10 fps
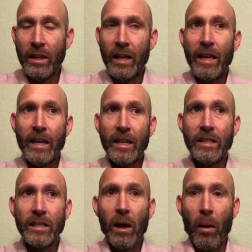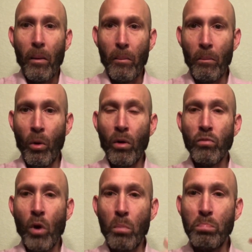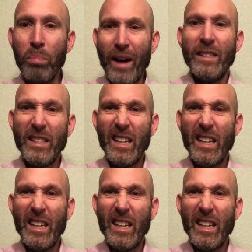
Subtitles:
is more robust.